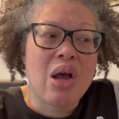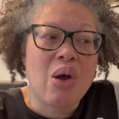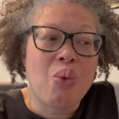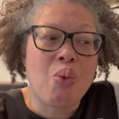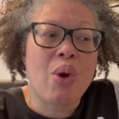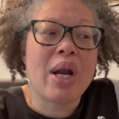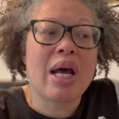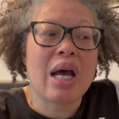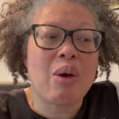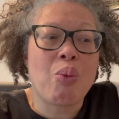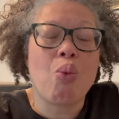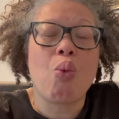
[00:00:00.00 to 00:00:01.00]
when
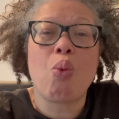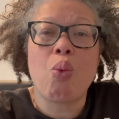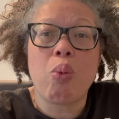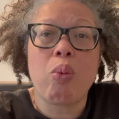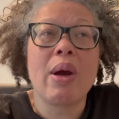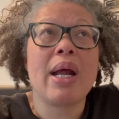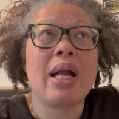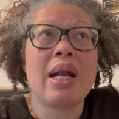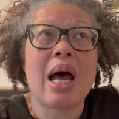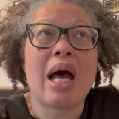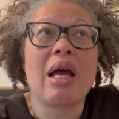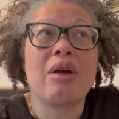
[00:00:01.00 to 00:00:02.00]

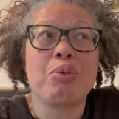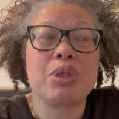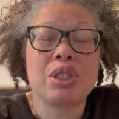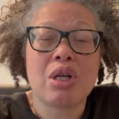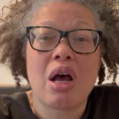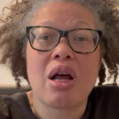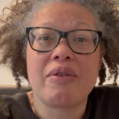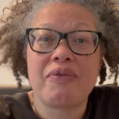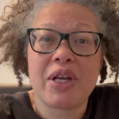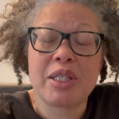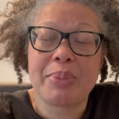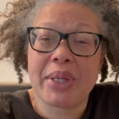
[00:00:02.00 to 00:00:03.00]
I was taught
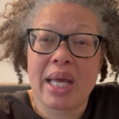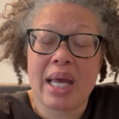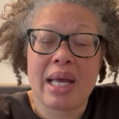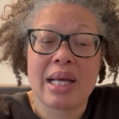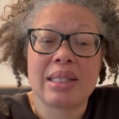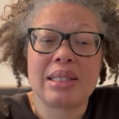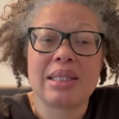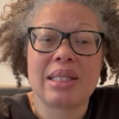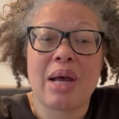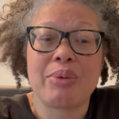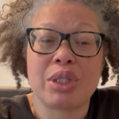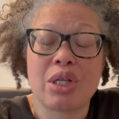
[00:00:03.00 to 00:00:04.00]
Facebook ads,
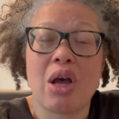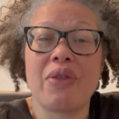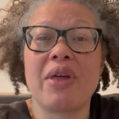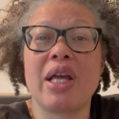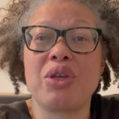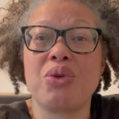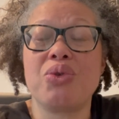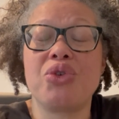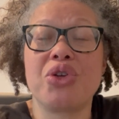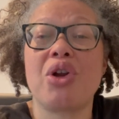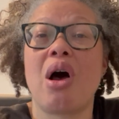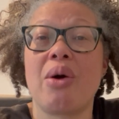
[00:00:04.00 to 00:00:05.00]
I was taught that you
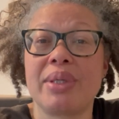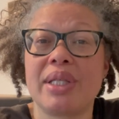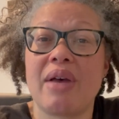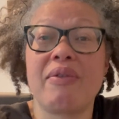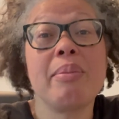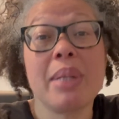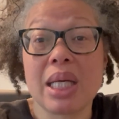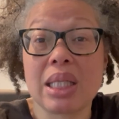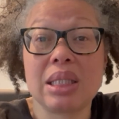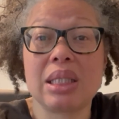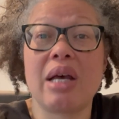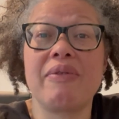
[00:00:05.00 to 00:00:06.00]
should always have a
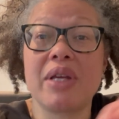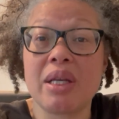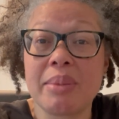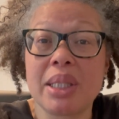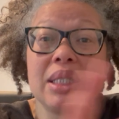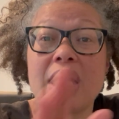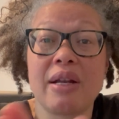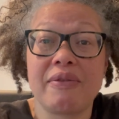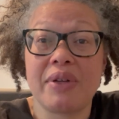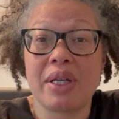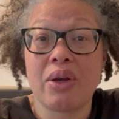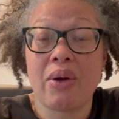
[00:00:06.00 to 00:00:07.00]
mix of image and
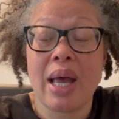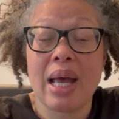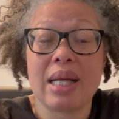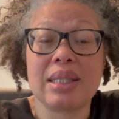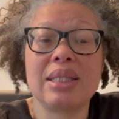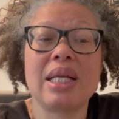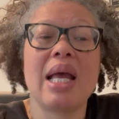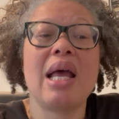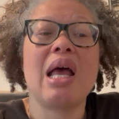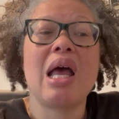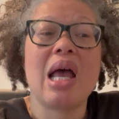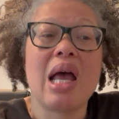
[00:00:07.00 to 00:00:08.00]
video ads.
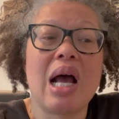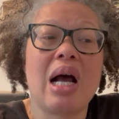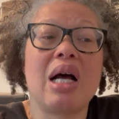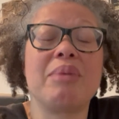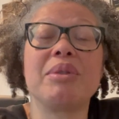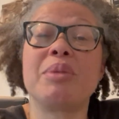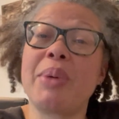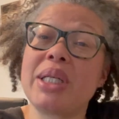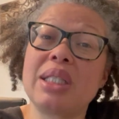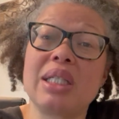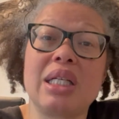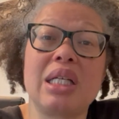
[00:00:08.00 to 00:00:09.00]

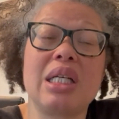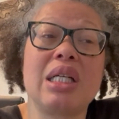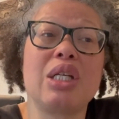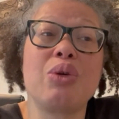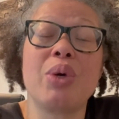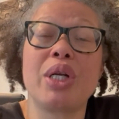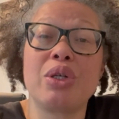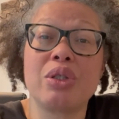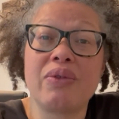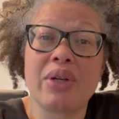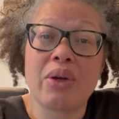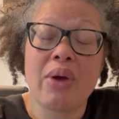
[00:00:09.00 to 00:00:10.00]
Especially you want to use
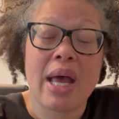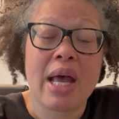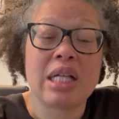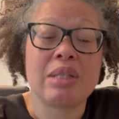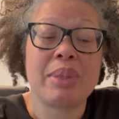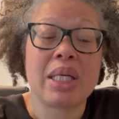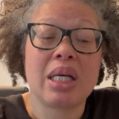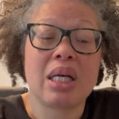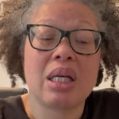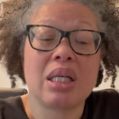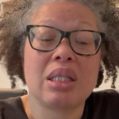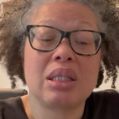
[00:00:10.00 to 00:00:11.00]
video ads
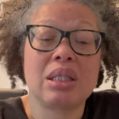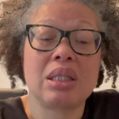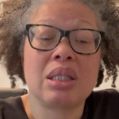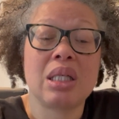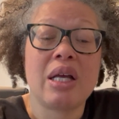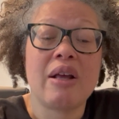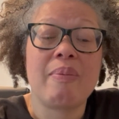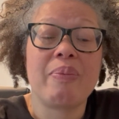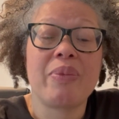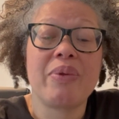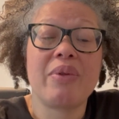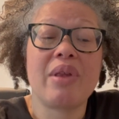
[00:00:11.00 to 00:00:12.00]
because
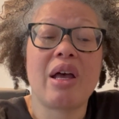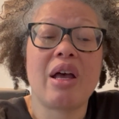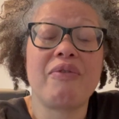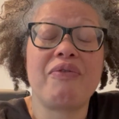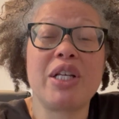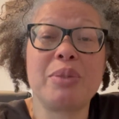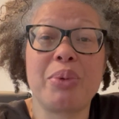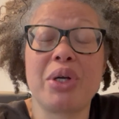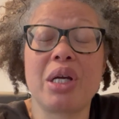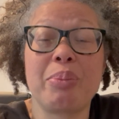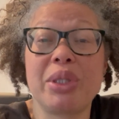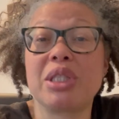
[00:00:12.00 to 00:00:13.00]

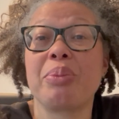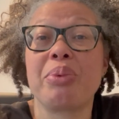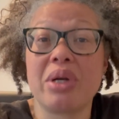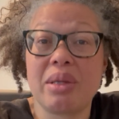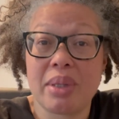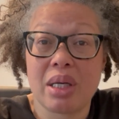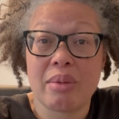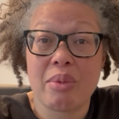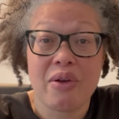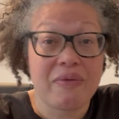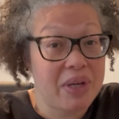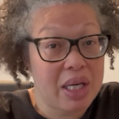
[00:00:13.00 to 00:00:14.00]
Facebook puts a premium
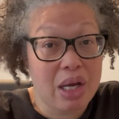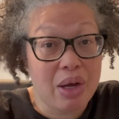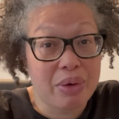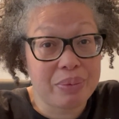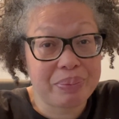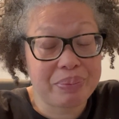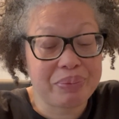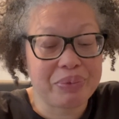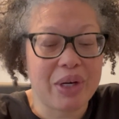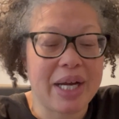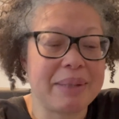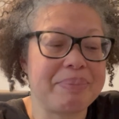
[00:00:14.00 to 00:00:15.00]
on video,
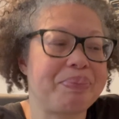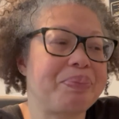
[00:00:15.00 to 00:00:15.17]
right?